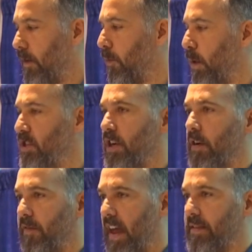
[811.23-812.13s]
rigid
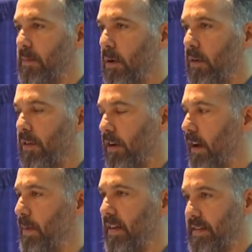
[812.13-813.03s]
or flexible, they're
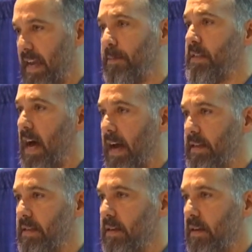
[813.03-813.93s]
going to be the same
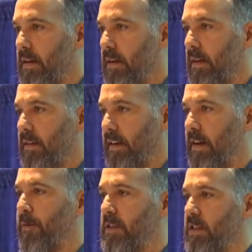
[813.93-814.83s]
size. The
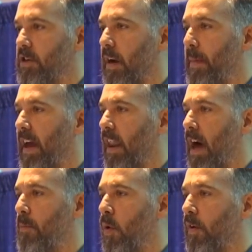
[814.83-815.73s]
difference is you're going to pay a
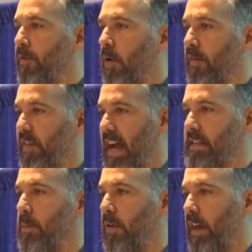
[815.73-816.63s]
lot more for a
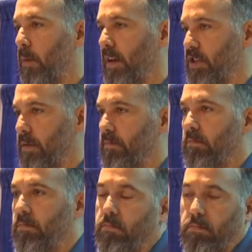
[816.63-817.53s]
flexible than a rigid.
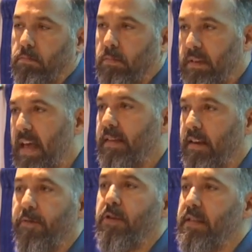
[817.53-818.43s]
That the
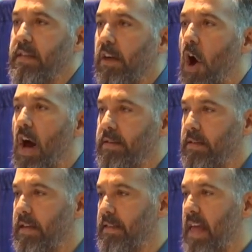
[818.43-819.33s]
difference is in
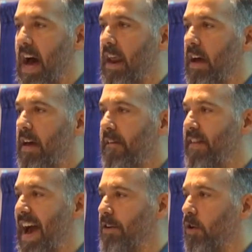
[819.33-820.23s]
cost. It's not a
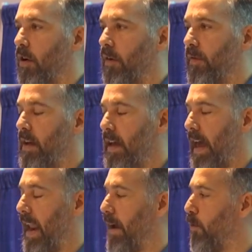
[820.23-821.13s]
factor of,
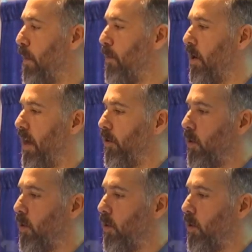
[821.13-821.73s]
and I remember another